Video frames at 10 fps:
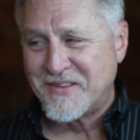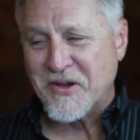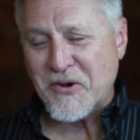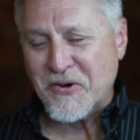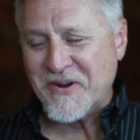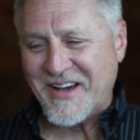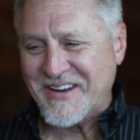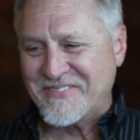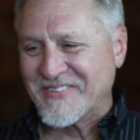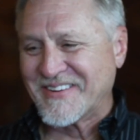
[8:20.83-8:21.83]
No, not
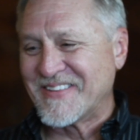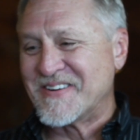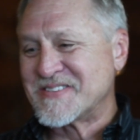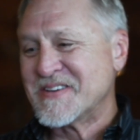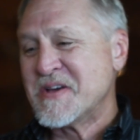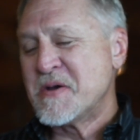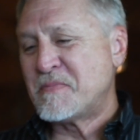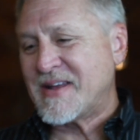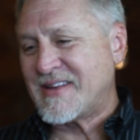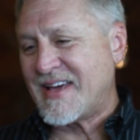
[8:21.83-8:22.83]
even
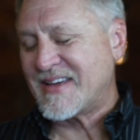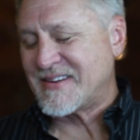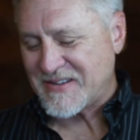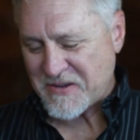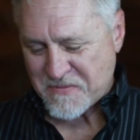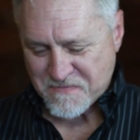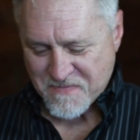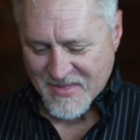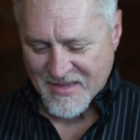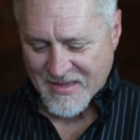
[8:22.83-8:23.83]
close. My dad,
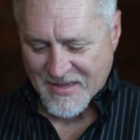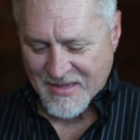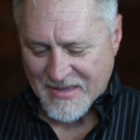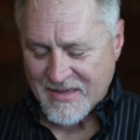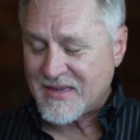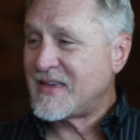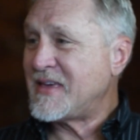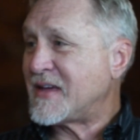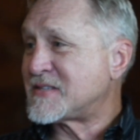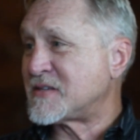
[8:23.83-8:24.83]

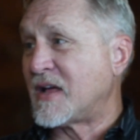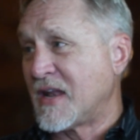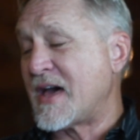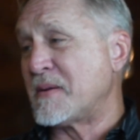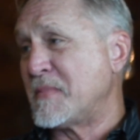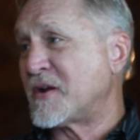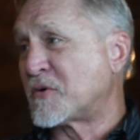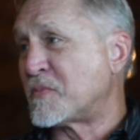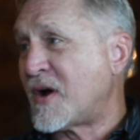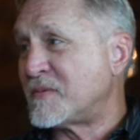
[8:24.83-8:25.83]
he had a lot of
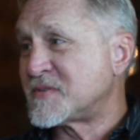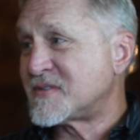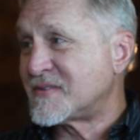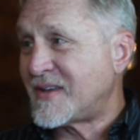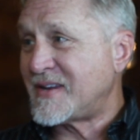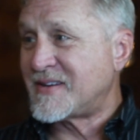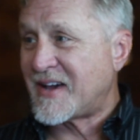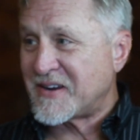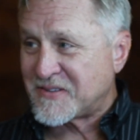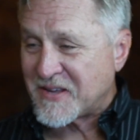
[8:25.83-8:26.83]
medical problems, and he
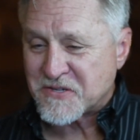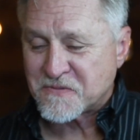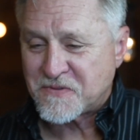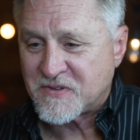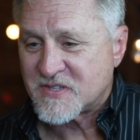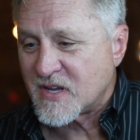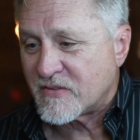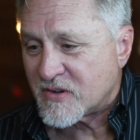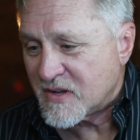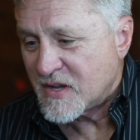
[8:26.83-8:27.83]
died at the age of
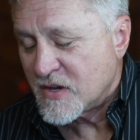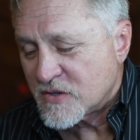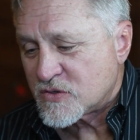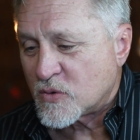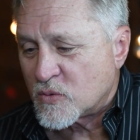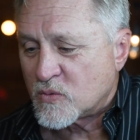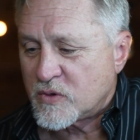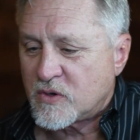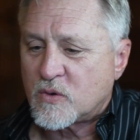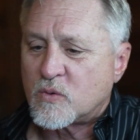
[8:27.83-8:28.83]
57. So,
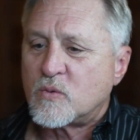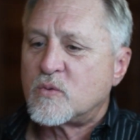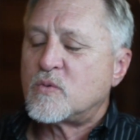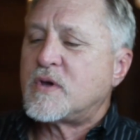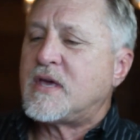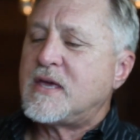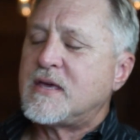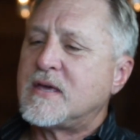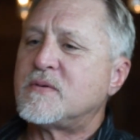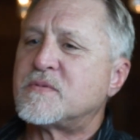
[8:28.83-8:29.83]

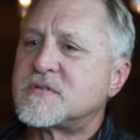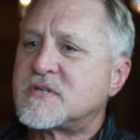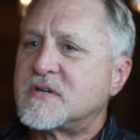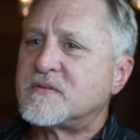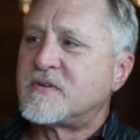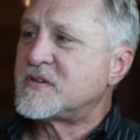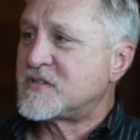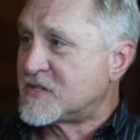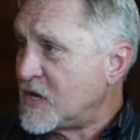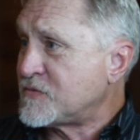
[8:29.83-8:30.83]
he was very
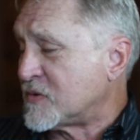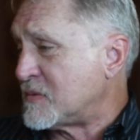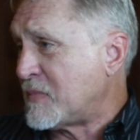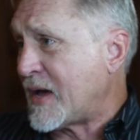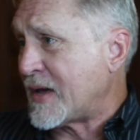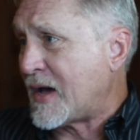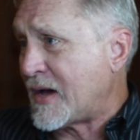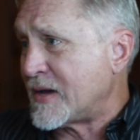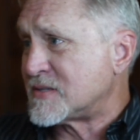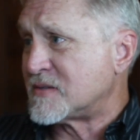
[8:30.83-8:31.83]
successful in my
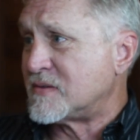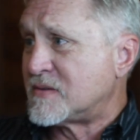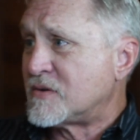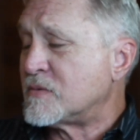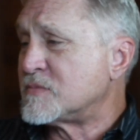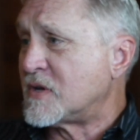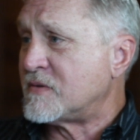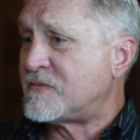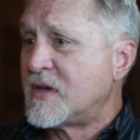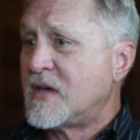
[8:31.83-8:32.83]
eyes in terms
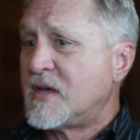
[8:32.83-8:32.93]
of